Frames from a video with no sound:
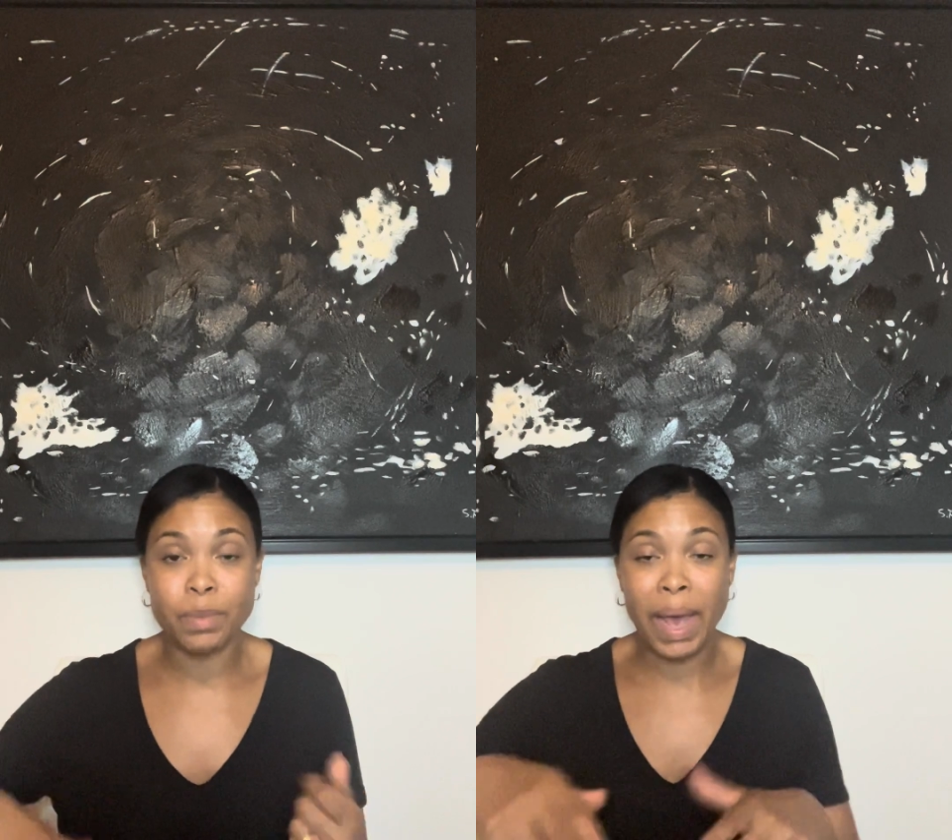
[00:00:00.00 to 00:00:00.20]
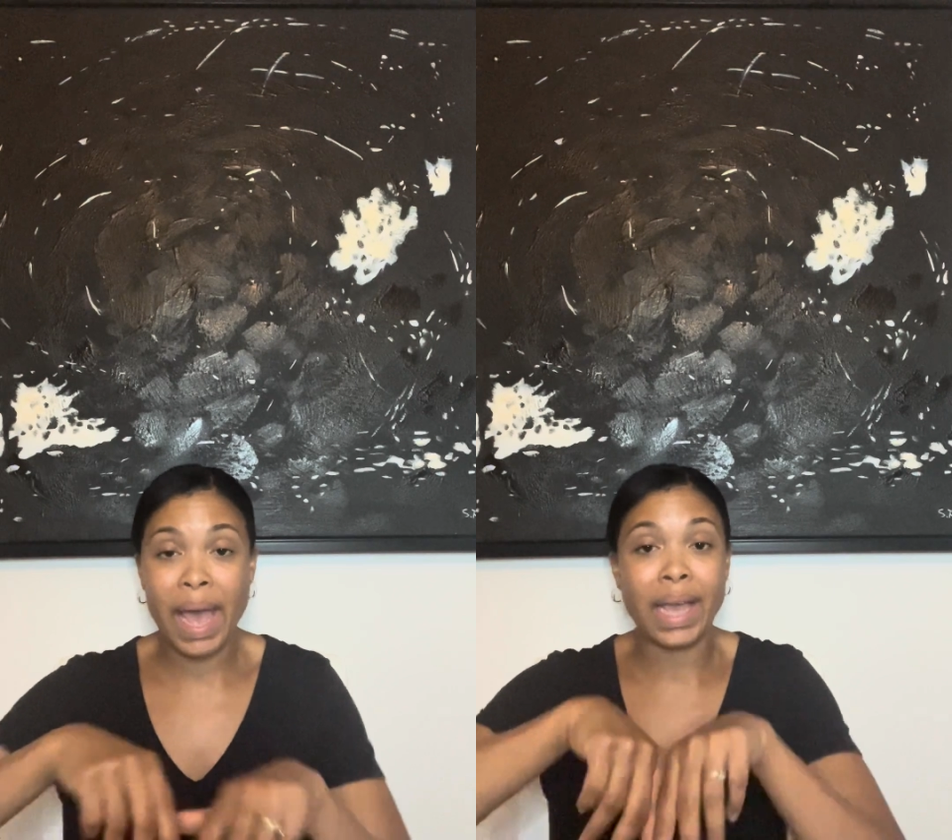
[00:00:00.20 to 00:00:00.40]

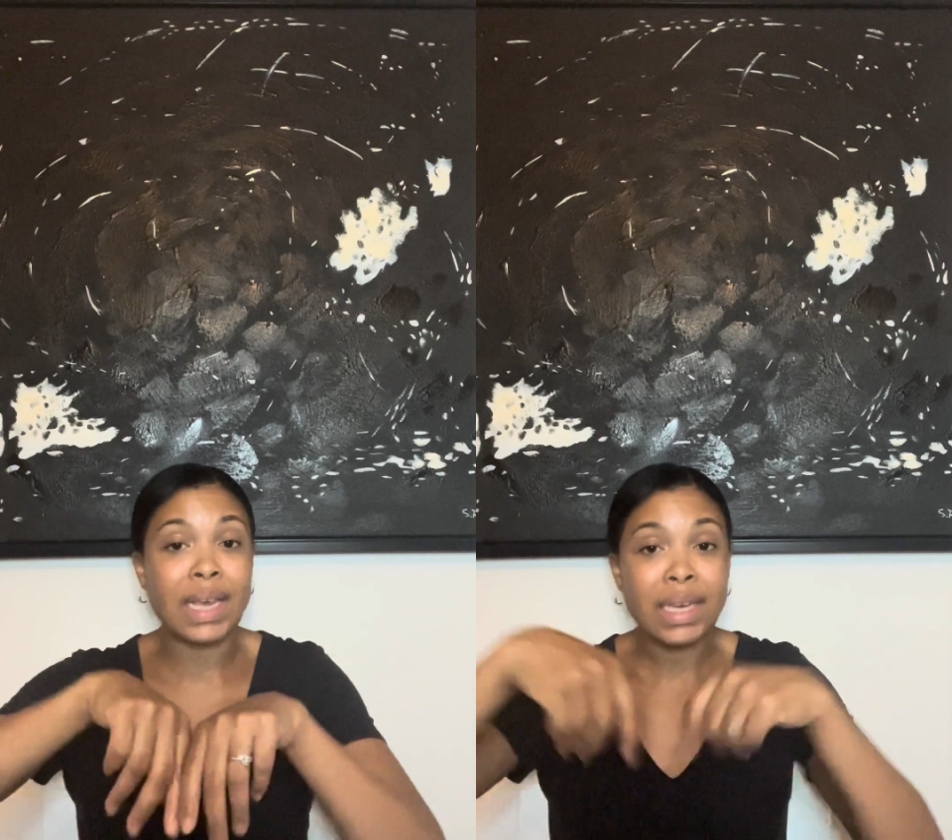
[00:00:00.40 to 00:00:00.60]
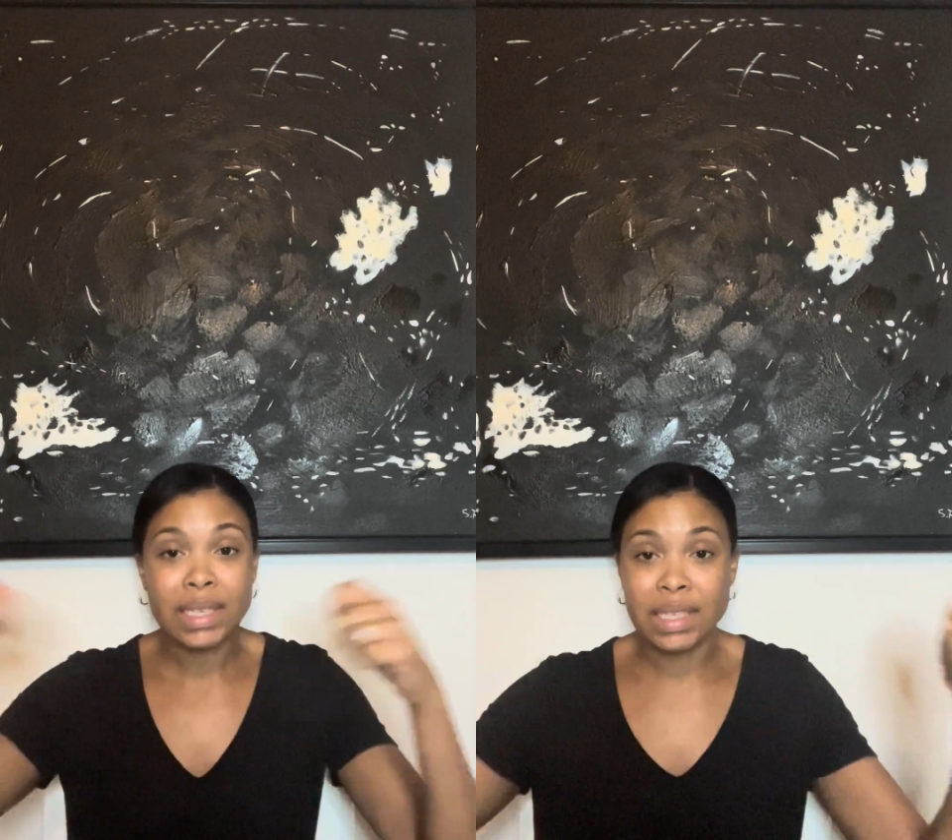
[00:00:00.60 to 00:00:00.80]
bag,
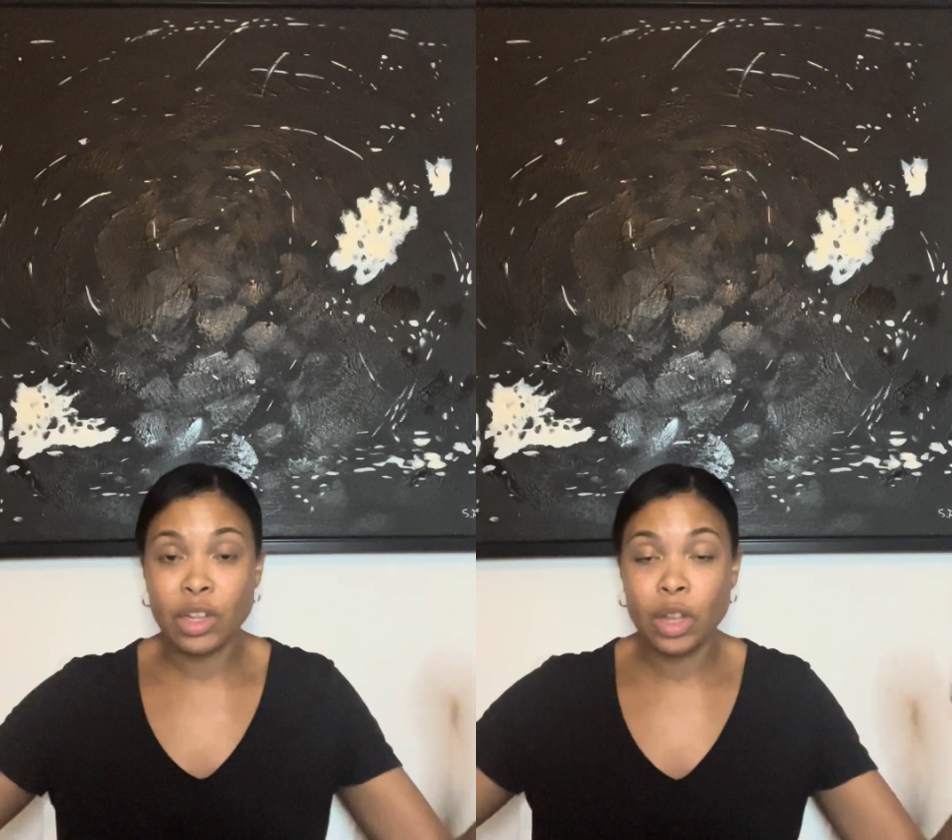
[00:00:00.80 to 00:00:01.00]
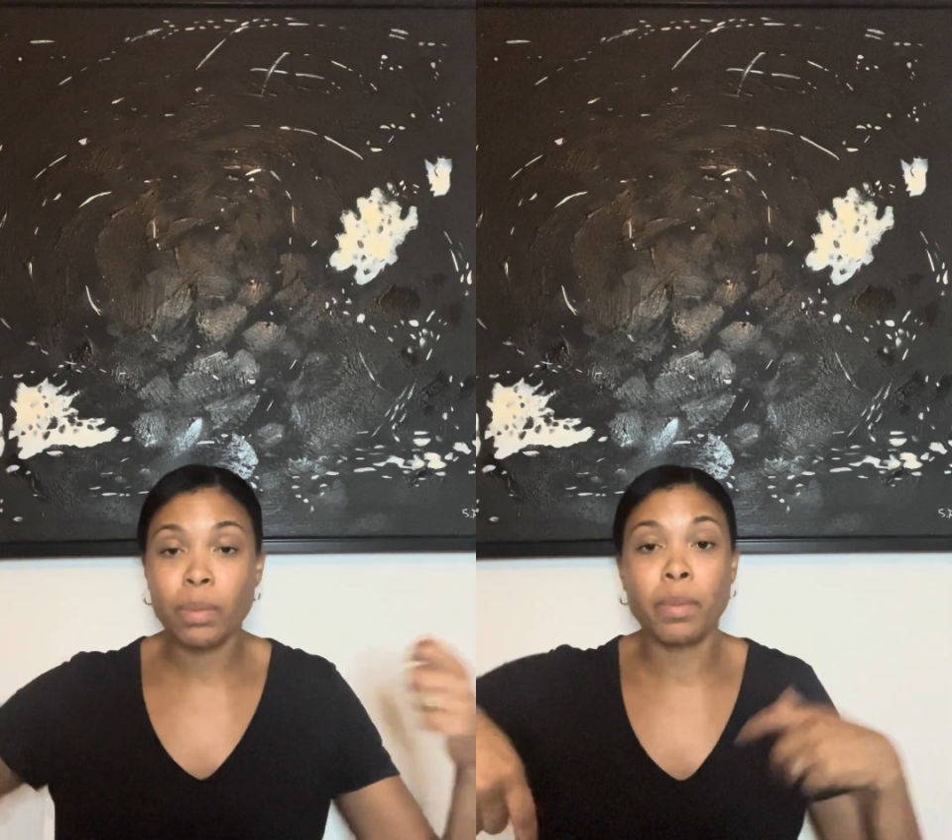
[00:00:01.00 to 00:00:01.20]

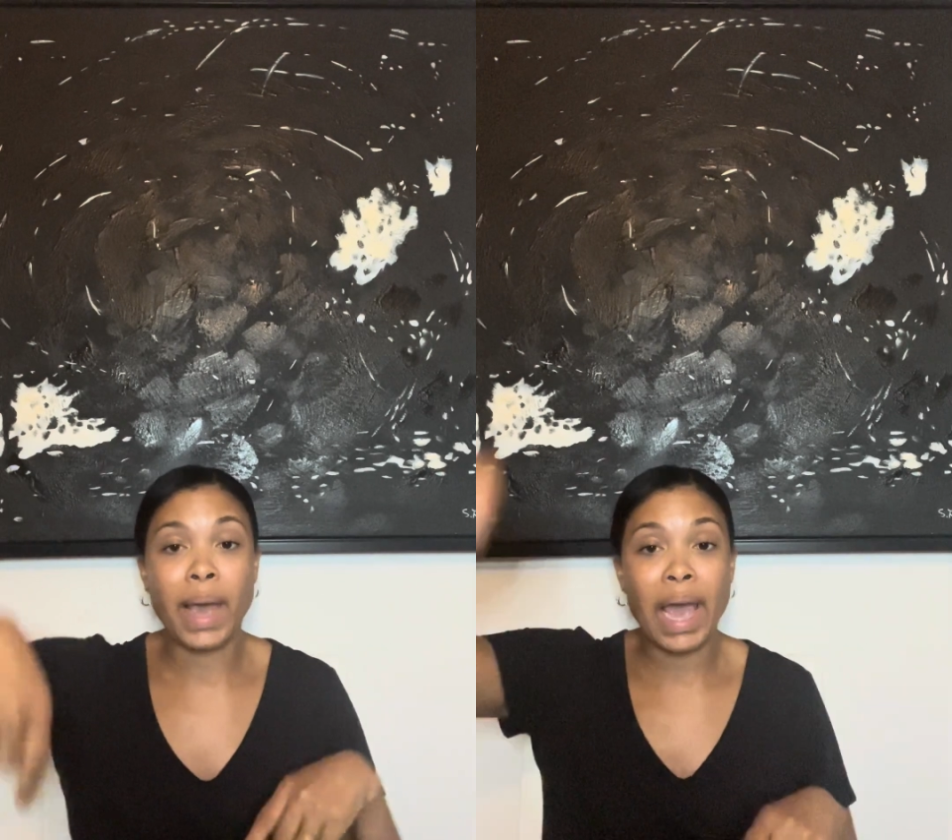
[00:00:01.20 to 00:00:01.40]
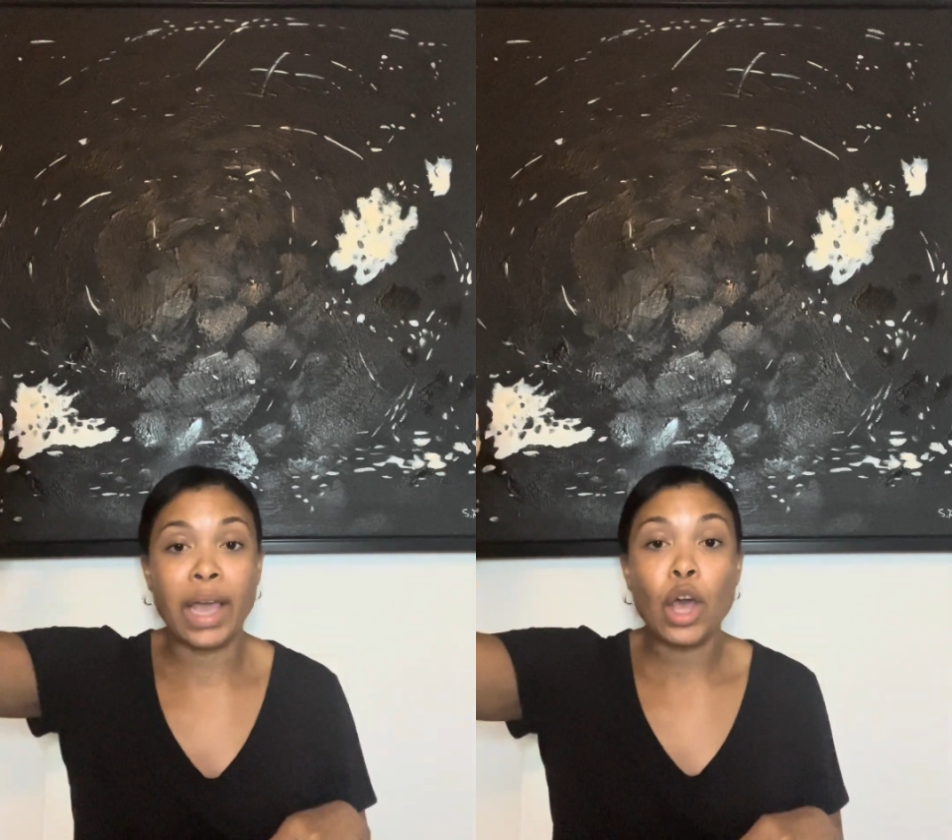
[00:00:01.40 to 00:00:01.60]
seal up the
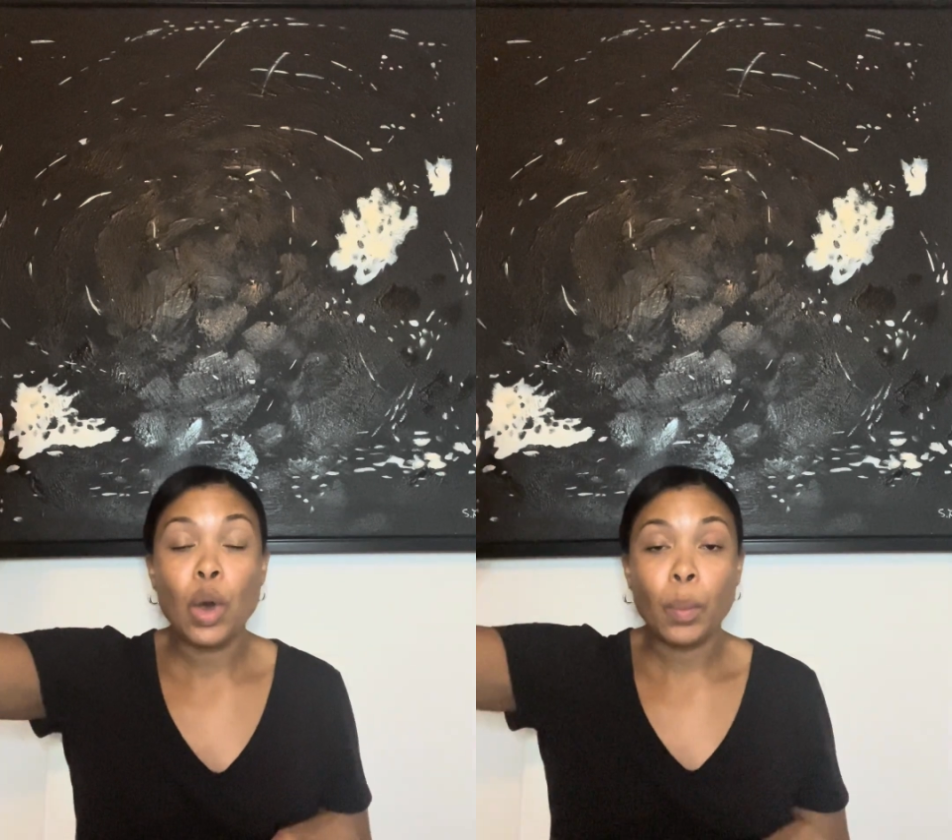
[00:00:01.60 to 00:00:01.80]
bag,